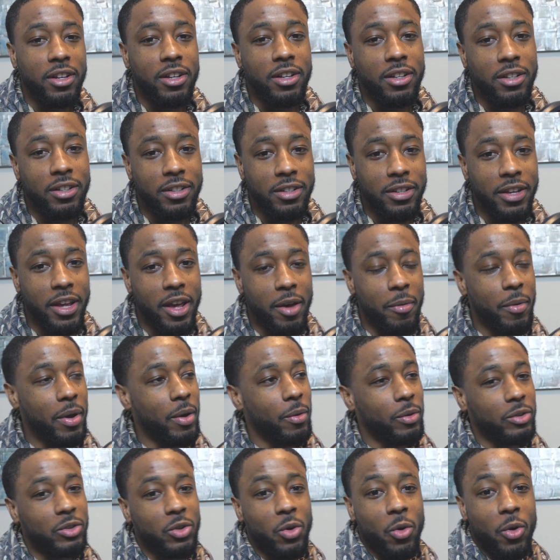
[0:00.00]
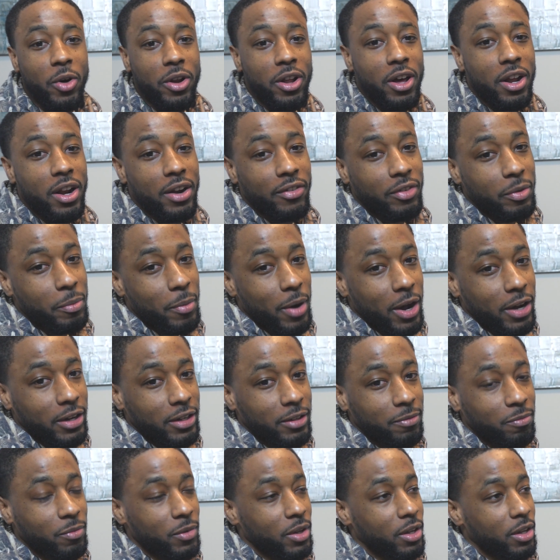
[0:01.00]
Yeah, man, what's going on,
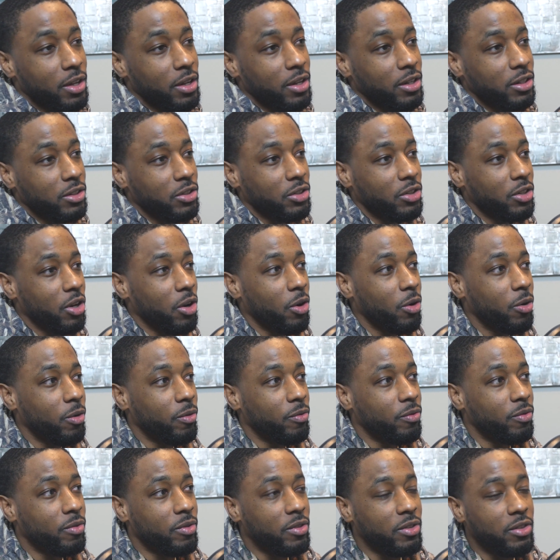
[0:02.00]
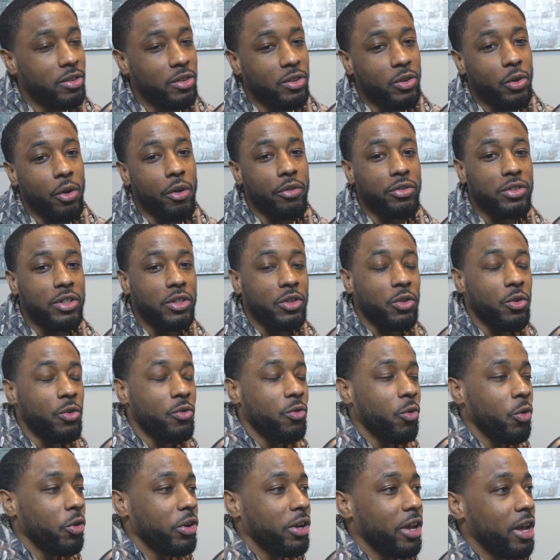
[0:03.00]
everybody? So, UFC
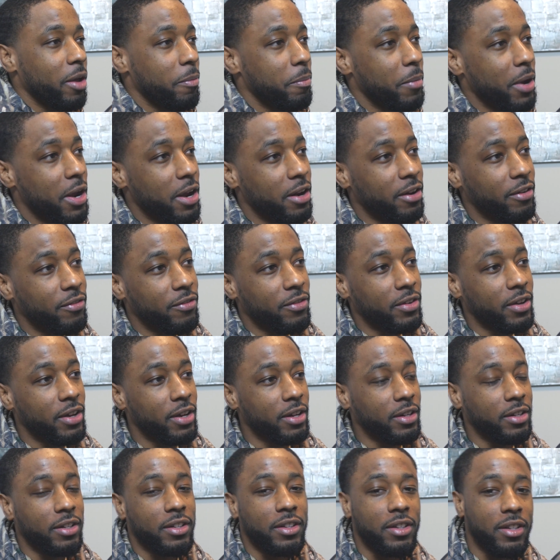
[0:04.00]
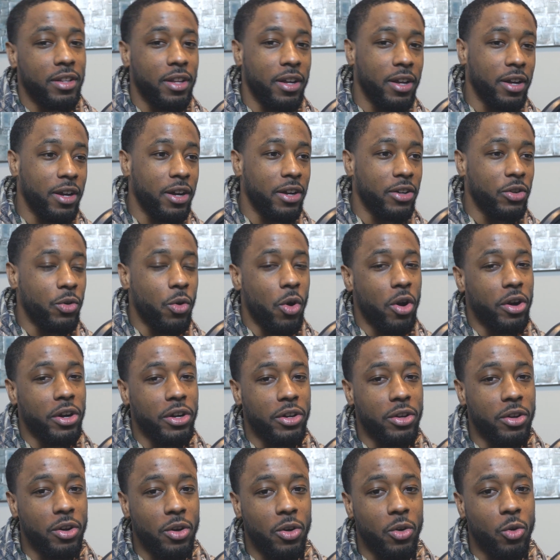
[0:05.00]
248 main event. You already
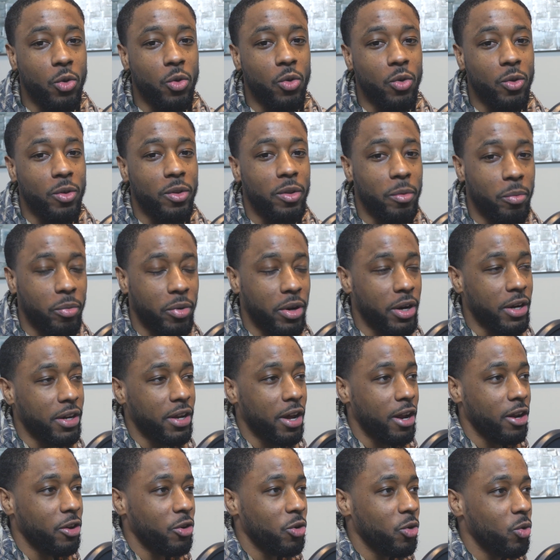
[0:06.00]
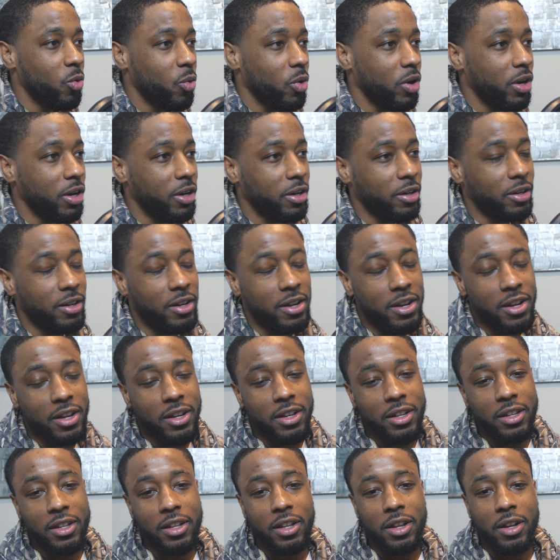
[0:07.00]
know the breakdown of who won.
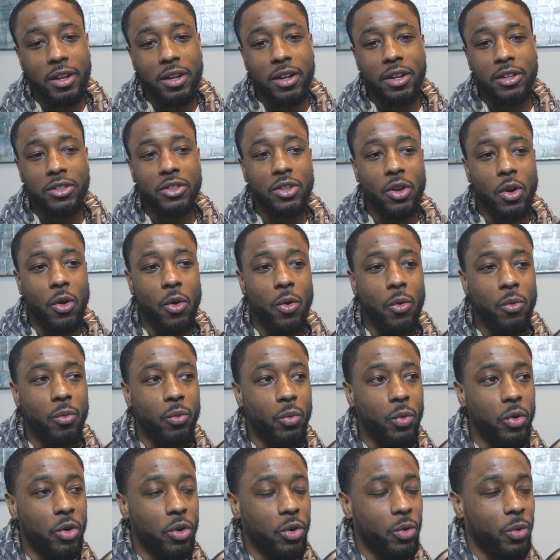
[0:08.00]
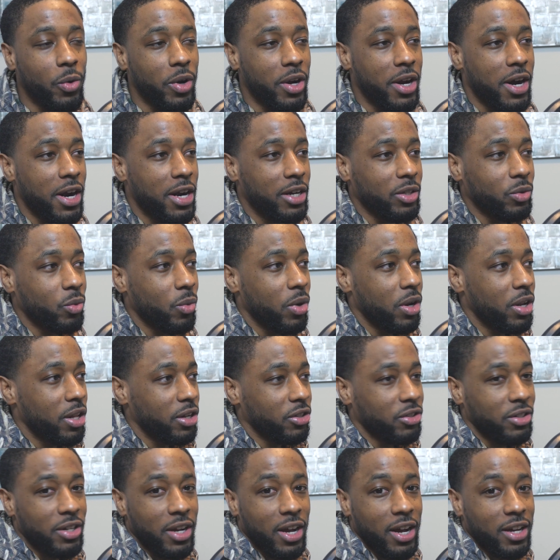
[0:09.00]
So, real quick, I just want to let
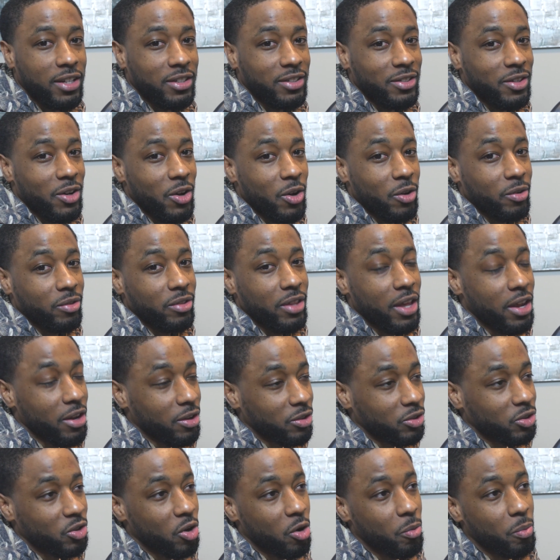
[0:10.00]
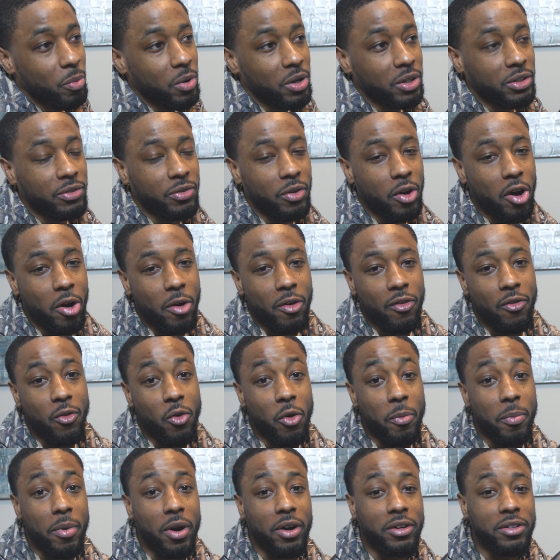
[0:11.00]
you guys know, thank you so much for
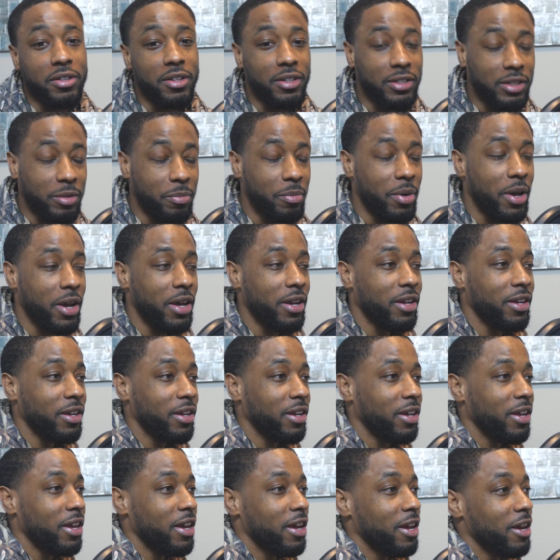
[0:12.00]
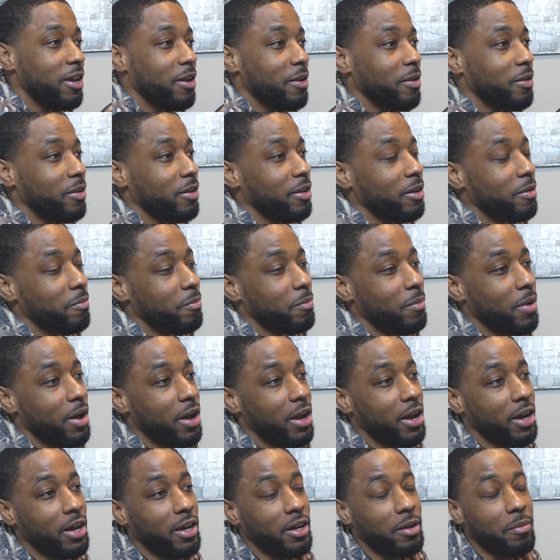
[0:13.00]
participating in
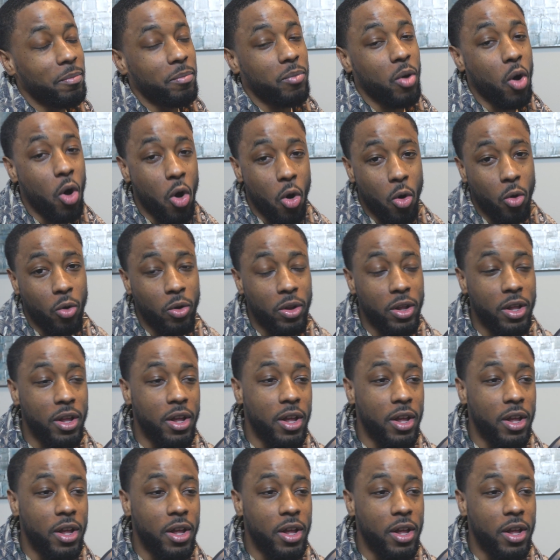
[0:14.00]
my poll.